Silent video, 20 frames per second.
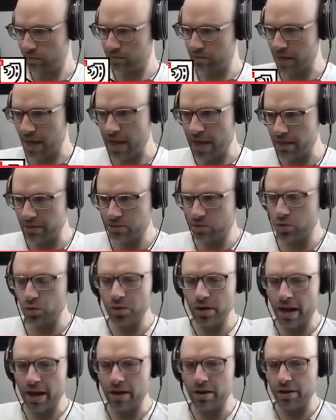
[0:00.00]
That, uh,
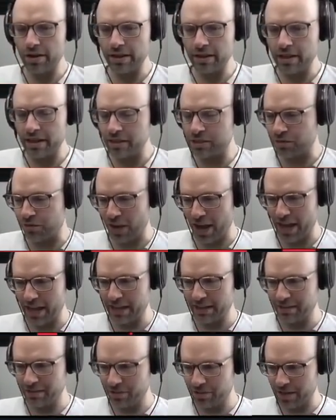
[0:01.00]
dude, I don't know. It's
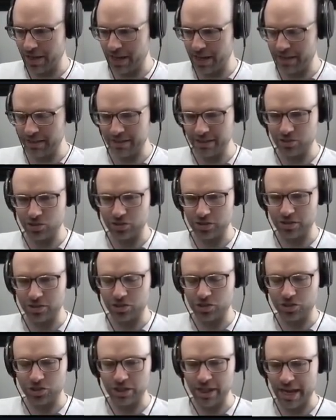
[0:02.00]
fine. Okay, this, this
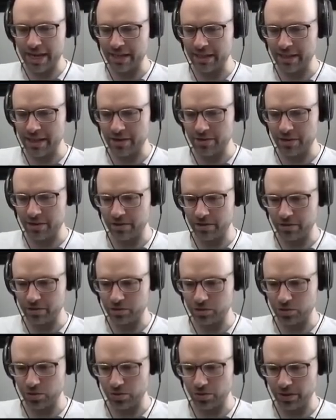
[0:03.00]
is secondary to the
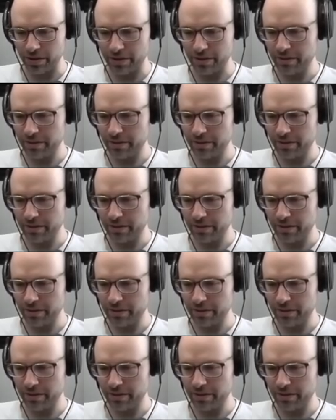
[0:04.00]
story.